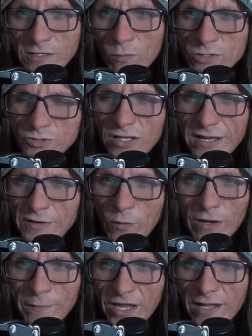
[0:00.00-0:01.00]
which really
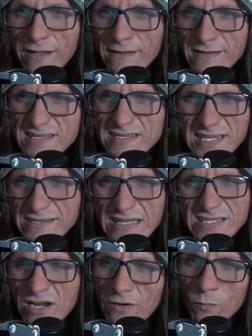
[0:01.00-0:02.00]
annoyed me. So it's like that's
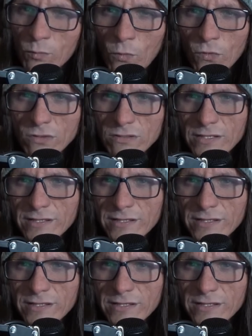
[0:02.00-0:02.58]
not a rule.